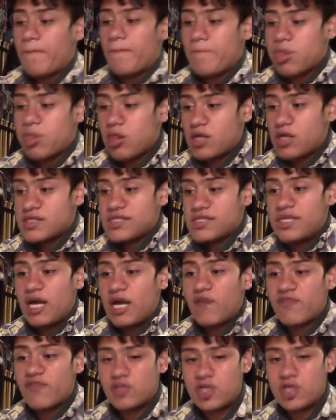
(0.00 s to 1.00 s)
plus the
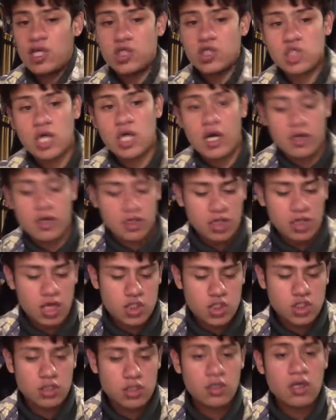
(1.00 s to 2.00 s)
Alfred Hitchcock
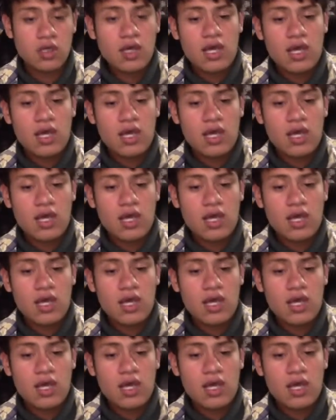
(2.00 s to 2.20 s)
collection.